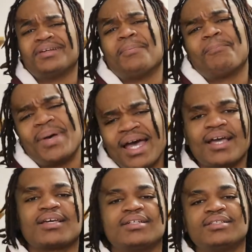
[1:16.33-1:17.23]
and I'm
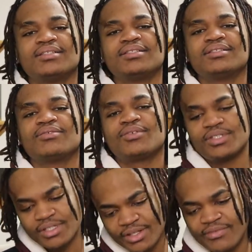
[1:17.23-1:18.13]
back
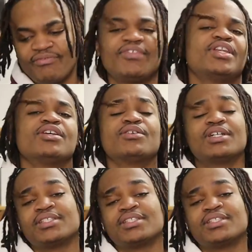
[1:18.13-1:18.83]
with another video.